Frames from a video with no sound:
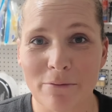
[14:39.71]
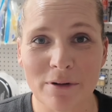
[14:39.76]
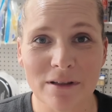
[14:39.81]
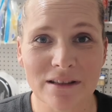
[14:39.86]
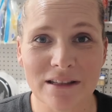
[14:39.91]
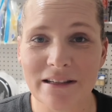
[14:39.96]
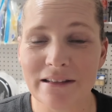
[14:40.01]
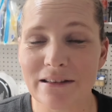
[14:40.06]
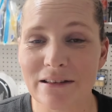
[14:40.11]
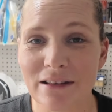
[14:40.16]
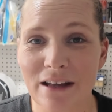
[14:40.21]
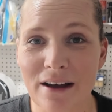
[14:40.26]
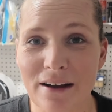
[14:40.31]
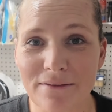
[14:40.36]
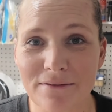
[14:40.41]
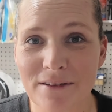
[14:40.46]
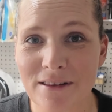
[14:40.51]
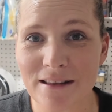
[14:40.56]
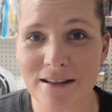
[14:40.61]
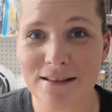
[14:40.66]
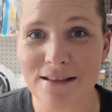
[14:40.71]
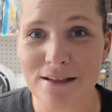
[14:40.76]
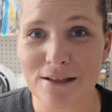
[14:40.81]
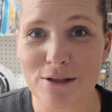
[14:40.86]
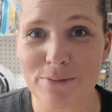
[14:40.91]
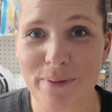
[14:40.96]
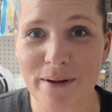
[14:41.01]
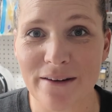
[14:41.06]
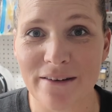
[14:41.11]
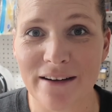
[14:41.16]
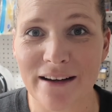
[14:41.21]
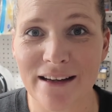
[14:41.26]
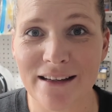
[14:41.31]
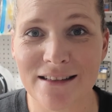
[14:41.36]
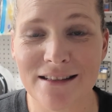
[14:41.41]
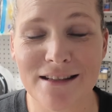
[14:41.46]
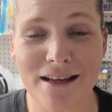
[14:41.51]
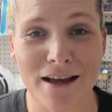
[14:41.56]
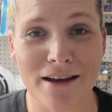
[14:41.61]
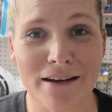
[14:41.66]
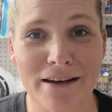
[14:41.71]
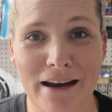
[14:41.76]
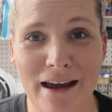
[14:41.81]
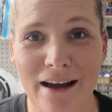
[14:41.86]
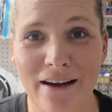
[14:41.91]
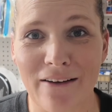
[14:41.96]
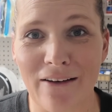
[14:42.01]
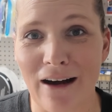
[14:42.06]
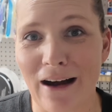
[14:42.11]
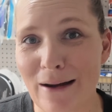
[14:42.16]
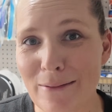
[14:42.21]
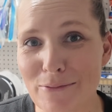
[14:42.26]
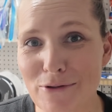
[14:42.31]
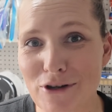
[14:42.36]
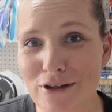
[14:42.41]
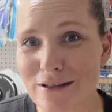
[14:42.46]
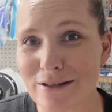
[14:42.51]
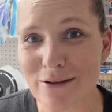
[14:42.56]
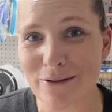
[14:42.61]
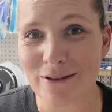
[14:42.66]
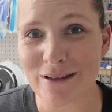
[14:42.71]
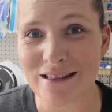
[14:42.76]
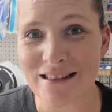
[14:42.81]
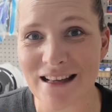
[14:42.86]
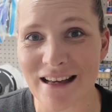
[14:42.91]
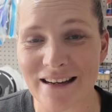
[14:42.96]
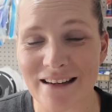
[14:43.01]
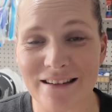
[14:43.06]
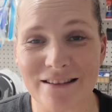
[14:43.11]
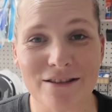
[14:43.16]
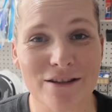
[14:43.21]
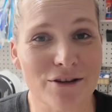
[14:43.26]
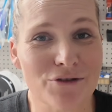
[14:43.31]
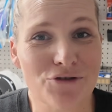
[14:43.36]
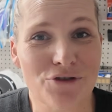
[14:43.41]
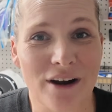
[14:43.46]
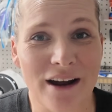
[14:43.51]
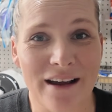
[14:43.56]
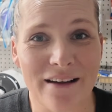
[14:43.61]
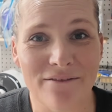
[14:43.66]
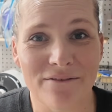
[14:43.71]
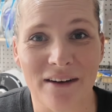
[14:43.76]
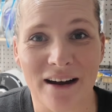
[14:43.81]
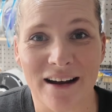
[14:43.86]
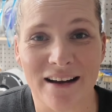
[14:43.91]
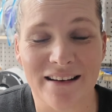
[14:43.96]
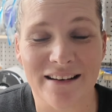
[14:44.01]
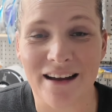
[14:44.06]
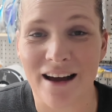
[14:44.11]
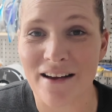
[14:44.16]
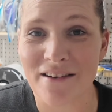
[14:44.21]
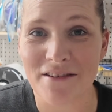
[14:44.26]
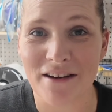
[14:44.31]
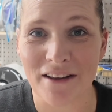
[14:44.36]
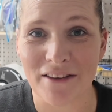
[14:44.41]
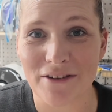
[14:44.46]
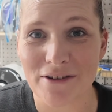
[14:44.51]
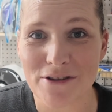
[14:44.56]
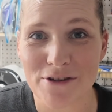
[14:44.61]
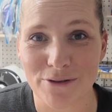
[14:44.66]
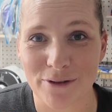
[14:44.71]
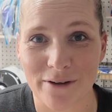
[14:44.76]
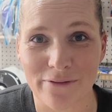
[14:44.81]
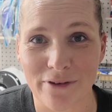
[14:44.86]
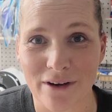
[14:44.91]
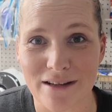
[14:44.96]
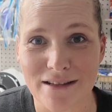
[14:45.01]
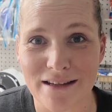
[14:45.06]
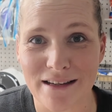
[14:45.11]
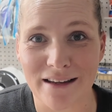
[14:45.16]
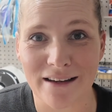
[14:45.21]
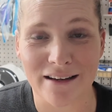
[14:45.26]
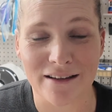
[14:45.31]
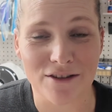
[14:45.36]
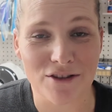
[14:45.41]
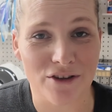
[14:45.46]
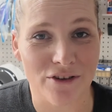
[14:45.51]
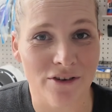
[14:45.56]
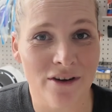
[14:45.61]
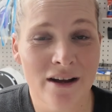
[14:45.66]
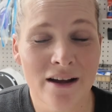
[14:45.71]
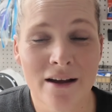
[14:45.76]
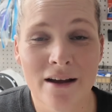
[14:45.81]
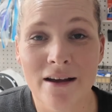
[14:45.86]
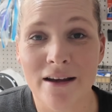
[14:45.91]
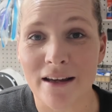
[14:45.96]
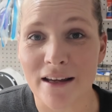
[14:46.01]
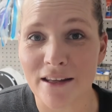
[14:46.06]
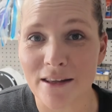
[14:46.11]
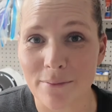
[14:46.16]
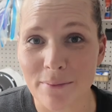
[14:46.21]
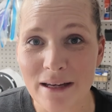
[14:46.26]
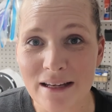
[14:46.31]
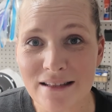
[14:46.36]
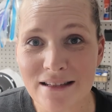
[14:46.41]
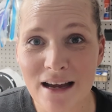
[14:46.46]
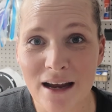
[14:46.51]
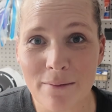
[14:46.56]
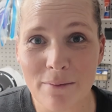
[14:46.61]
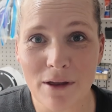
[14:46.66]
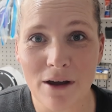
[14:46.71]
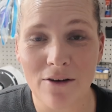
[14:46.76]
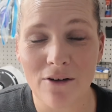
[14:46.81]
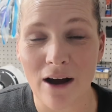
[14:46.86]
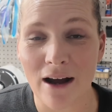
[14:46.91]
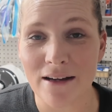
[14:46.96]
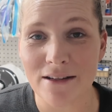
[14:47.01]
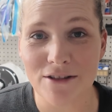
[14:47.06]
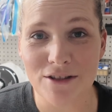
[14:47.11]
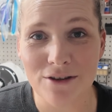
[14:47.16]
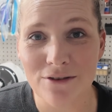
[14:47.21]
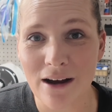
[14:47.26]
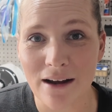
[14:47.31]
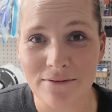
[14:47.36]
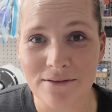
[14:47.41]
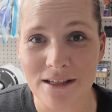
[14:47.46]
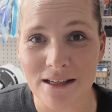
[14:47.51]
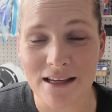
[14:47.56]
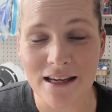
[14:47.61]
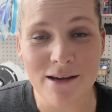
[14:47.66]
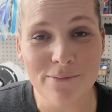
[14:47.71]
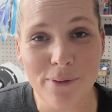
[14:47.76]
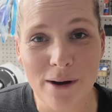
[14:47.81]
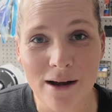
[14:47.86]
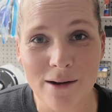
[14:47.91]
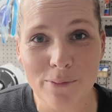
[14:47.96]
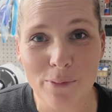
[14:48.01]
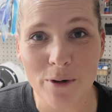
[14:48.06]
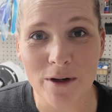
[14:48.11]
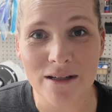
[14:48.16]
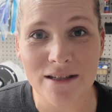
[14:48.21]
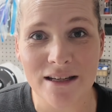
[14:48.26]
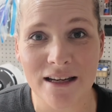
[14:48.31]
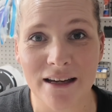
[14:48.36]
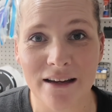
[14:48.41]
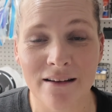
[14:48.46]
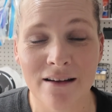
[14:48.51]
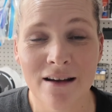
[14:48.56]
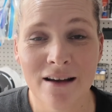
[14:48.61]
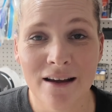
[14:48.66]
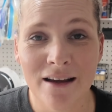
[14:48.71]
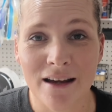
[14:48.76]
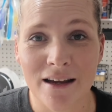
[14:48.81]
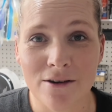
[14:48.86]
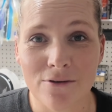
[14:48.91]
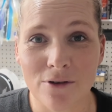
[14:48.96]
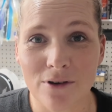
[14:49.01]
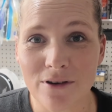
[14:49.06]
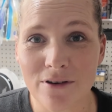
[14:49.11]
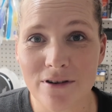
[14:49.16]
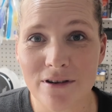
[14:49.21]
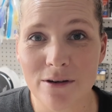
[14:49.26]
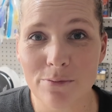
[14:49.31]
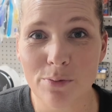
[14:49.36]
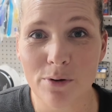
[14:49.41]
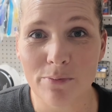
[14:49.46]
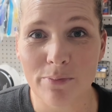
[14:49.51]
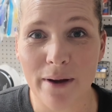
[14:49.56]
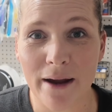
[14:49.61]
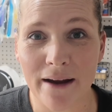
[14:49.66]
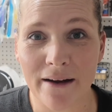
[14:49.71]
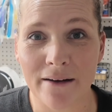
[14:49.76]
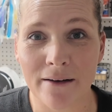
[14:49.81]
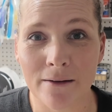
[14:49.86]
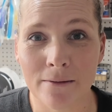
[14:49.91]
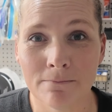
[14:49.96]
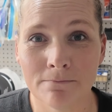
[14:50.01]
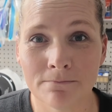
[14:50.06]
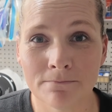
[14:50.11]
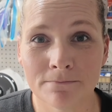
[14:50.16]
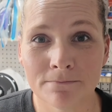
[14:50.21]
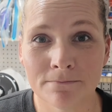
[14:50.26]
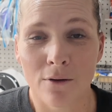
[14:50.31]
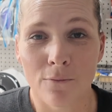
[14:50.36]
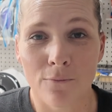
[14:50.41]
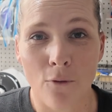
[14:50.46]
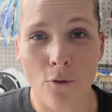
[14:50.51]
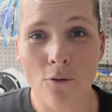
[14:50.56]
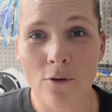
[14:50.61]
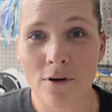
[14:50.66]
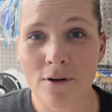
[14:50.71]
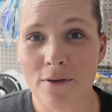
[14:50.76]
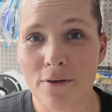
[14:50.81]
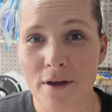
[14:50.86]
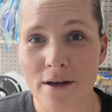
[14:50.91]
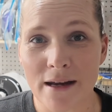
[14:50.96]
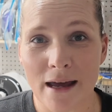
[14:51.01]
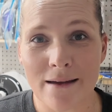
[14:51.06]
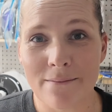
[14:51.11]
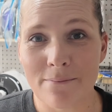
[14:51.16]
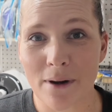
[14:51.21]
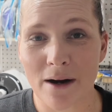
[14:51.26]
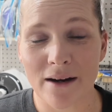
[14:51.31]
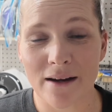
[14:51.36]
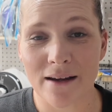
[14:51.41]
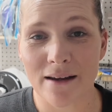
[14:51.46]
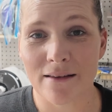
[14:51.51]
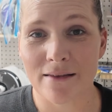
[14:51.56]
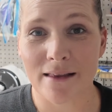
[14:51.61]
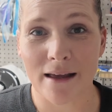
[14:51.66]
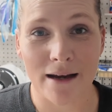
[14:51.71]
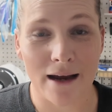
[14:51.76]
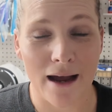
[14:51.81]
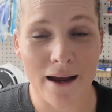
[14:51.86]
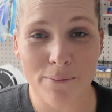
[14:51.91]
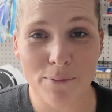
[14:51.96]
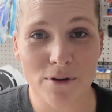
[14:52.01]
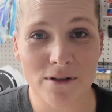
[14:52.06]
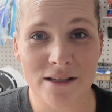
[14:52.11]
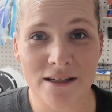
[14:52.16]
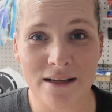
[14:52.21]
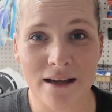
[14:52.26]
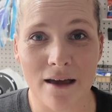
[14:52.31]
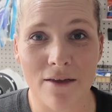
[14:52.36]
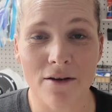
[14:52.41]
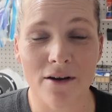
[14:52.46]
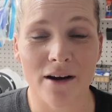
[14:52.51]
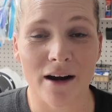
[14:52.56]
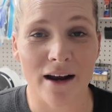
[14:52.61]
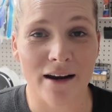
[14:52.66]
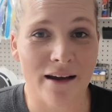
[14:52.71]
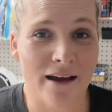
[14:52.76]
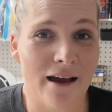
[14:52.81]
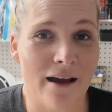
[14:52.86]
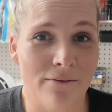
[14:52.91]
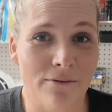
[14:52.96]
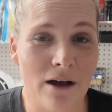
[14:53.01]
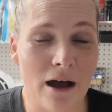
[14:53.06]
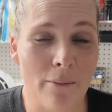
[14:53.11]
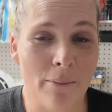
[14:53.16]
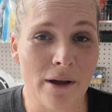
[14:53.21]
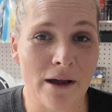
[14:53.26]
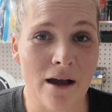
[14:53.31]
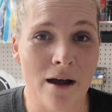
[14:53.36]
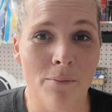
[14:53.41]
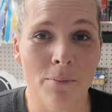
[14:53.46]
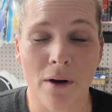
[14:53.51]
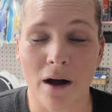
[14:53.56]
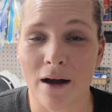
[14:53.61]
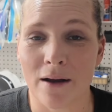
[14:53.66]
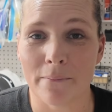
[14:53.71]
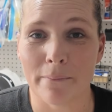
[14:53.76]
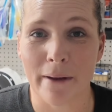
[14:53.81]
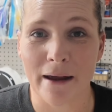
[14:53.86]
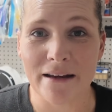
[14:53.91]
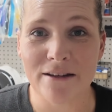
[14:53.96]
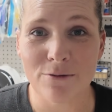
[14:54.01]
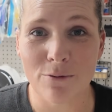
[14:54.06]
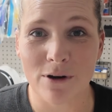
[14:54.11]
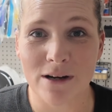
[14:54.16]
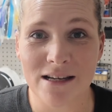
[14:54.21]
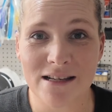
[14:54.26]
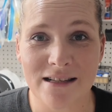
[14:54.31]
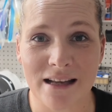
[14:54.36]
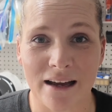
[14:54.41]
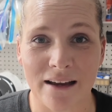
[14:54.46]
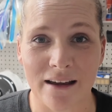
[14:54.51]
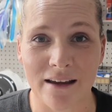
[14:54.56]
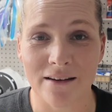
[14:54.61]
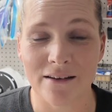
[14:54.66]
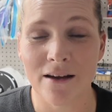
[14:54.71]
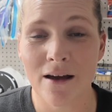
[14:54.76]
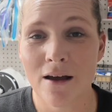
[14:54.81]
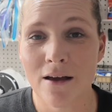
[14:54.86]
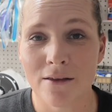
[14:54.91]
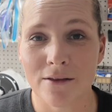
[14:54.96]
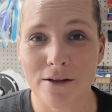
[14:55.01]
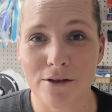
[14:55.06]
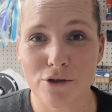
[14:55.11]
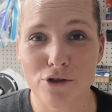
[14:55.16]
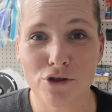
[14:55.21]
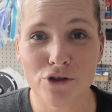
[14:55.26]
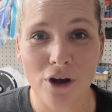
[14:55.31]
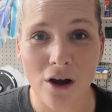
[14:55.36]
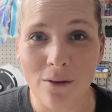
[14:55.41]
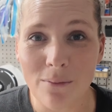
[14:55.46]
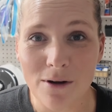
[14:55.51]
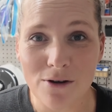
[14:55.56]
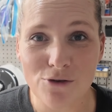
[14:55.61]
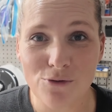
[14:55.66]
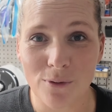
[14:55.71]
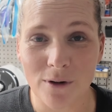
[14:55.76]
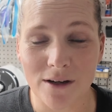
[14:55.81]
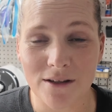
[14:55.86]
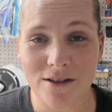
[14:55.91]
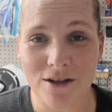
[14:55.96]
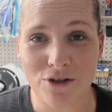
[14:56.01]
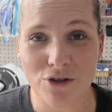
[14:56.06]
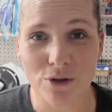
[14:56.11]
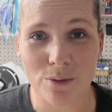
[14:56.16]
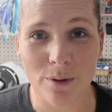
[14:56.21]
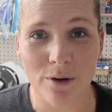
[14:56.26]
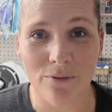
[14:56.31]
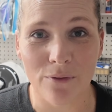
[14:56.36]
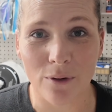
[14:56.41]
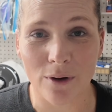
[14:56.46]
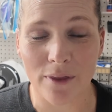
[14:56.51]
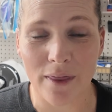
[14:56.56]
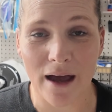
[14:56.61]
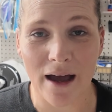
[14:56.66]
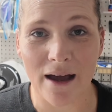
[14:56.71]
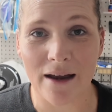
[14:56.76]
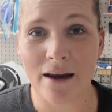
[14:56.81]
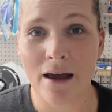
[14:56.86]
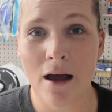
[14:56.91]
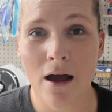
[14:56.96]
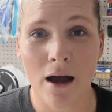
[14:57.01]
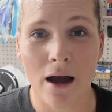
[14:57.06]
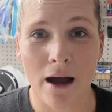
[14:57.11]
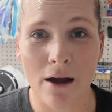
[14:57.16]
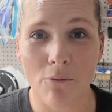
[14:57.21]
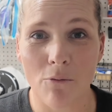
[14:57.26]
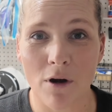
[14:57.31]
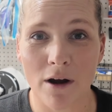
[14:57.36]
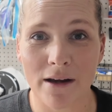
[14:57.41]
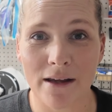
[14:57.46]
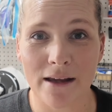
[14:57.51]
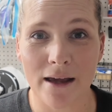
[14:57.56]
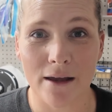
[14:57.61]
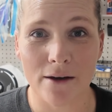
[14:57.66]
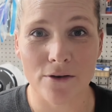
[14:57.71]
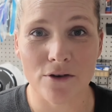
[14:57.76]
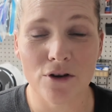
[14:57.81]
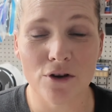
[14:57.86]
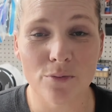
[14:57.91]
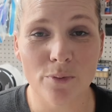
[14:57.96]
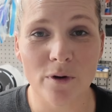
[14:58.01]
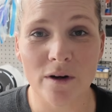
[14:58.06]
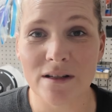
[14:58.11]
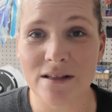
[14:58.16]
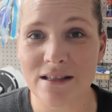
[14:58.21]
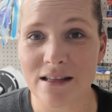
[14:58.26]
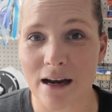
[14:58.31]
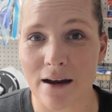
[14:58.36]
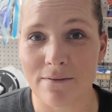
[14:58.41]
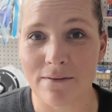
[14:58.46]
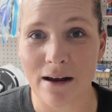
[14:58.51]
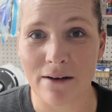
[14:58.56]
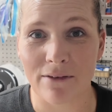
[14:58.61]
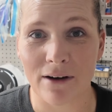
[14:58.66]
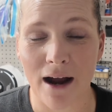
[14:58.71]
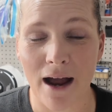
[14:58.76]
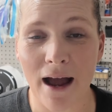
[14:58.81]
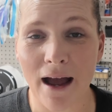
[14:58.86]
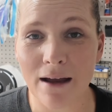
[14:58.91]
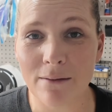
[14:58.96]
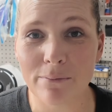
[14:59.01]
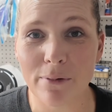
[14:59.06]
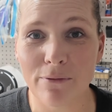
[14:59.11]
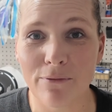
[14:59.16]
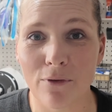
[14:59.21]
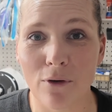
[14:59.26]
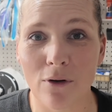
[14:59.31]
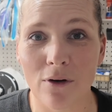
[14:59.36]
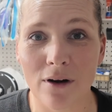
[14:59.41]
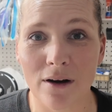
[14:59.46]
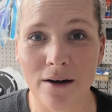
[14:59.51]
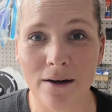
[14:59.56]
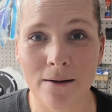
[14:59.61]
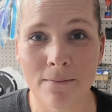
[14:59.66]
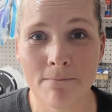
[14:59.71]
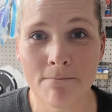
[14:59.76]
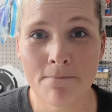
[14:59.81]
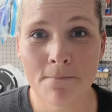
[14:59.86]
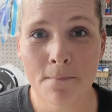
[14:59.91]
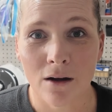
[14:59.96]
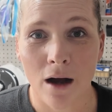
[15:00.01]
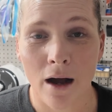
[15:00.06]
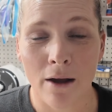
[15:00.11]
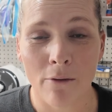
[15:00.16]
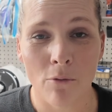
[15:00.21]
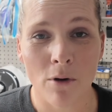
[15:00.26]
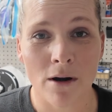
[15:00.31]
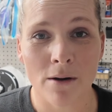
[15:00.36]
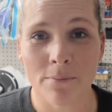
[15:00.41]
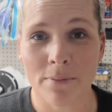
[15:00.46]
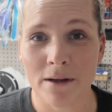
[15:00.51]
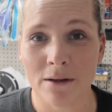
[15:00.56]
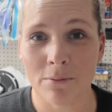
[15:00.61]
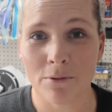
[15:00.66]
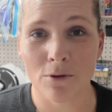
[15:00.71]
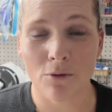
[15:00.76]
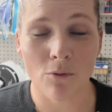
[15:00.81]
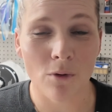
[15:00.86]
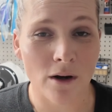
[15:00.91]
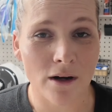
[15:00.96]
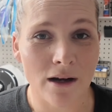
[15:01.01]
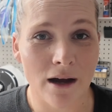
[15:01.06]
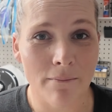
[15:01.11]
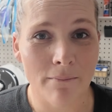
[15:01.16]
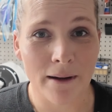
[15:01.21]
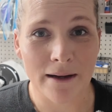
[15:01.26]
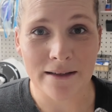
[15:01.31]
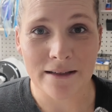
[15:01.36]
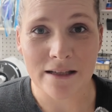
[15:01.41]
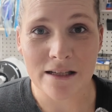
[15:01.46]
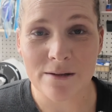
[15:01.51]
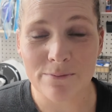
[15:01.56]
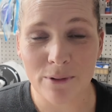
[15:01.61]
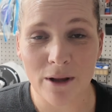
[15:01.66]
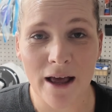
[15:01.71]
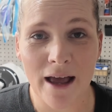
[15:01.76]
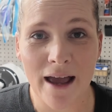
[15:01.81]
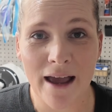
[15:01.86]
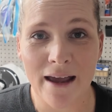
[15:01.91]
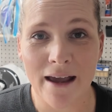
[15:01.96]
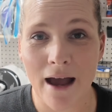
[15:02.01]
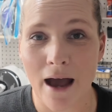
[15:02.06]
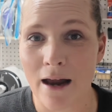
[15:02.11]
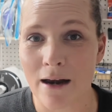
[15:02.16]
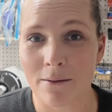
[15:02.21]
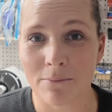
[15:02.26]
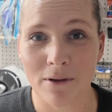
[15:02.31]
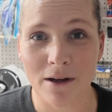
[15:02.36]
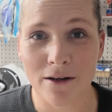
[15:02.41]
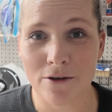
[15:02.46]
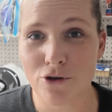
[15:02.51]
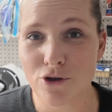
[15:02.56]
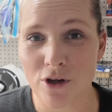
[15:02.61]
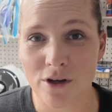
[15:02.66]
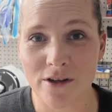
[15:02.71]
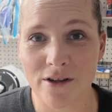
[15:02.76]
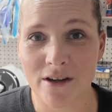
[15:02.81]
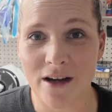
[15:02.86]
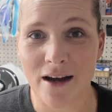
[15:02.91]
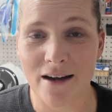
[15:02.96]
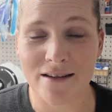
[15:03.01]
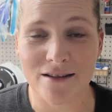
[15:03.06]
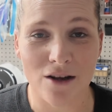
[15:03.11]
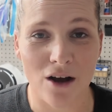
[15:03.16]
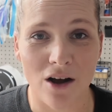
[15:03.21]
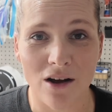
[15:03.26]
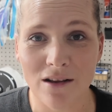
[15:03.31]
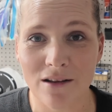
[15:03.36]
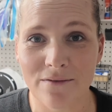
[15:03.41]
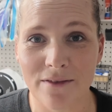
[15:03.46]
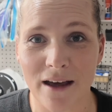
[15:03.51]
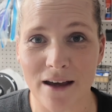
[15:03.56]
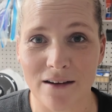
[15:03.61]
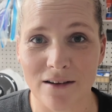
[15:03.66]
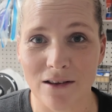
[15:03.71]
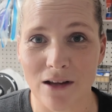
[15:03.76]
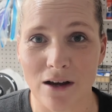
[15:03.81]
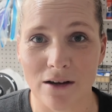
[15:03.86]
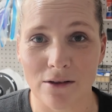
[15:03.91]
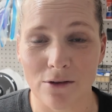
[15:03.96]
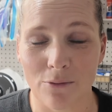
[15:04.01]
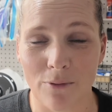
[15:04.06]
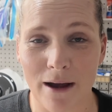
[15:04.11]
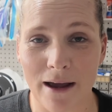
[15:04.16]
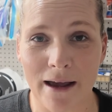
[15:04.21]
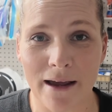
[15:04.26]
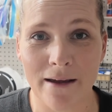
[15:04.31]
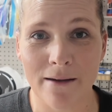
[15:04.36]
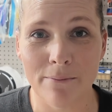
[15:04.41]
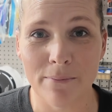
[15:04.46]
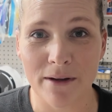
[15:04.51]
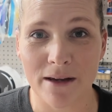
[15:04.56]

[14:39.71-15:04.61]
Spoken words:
really loved this experience, and now I'm just so excited to try and find another storefront to get into. In the meantime, though, I do have to keep on printing in order to prepare for the night market that I put together and I have coming up on May 22nd. There's so much work to do before that. I want to get new prints that I've never had before. I want to be able to work on my display, and I'm going to show you guys all of that along the way